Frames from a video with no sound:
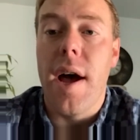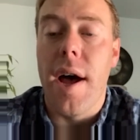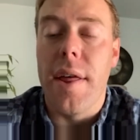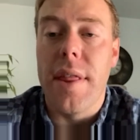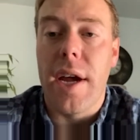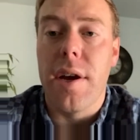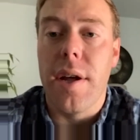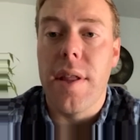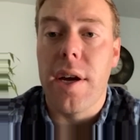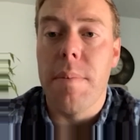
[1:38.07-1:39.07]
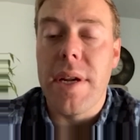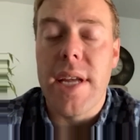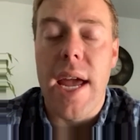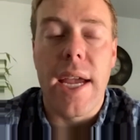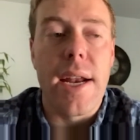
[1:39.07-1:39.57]
that could be
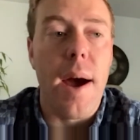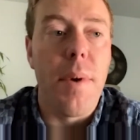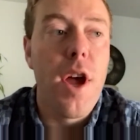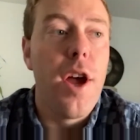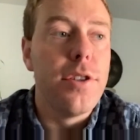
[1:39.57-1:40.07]
taken up.